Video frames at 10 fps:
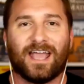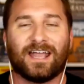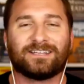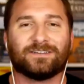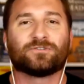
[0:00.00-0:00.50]

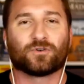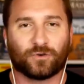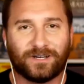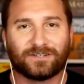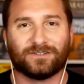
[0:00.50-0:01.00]
and give
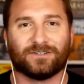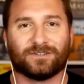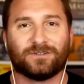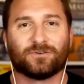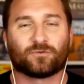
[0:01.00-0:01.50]

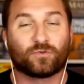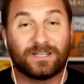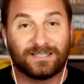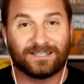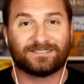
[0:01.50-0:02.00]
critical
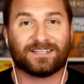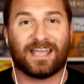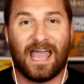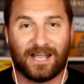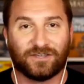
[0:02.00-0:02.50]

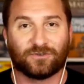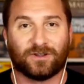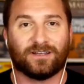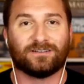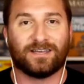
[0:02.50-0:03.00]
realistic
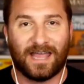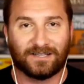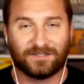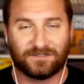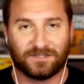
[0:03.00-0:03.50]
accurate
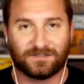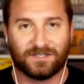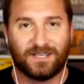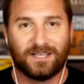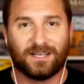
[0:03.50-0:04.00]
analysis